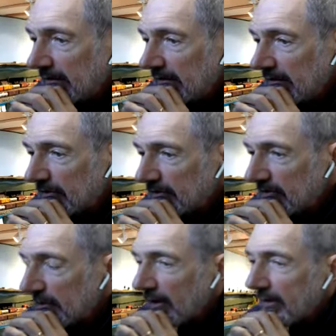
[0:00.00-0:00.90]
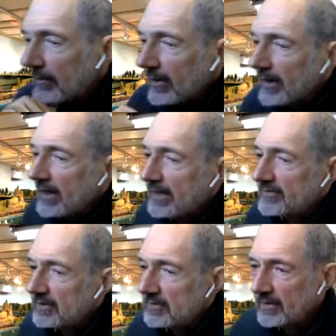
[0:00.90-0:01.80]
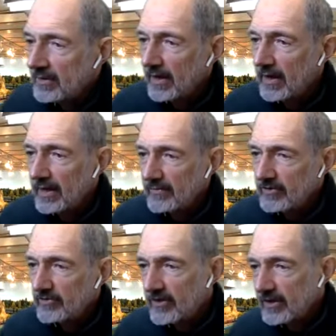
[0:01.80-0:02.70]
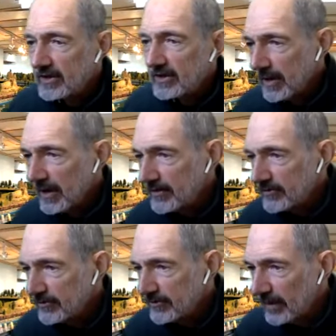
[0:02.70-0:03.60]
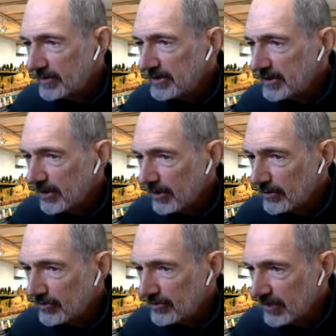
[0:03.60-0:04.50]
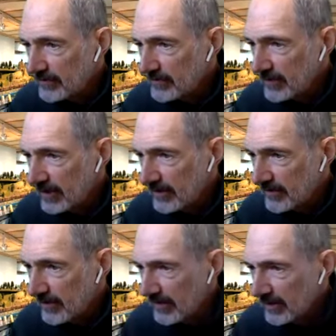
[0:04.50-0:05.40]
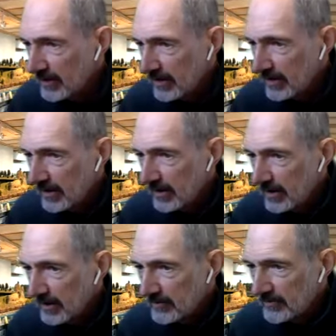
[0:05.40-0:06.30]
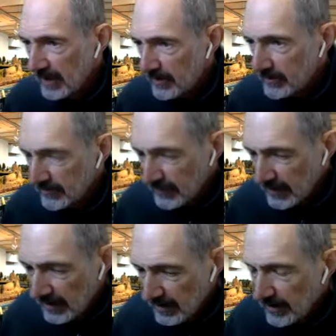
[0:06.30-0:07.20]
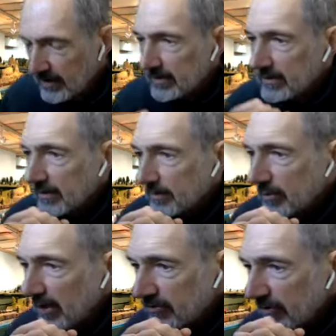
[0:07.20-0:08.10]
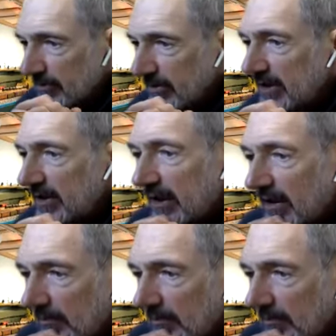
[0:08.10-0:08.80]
This is the part where I haven't studied my tsunami decoders enough to have the sound of the air compressor be a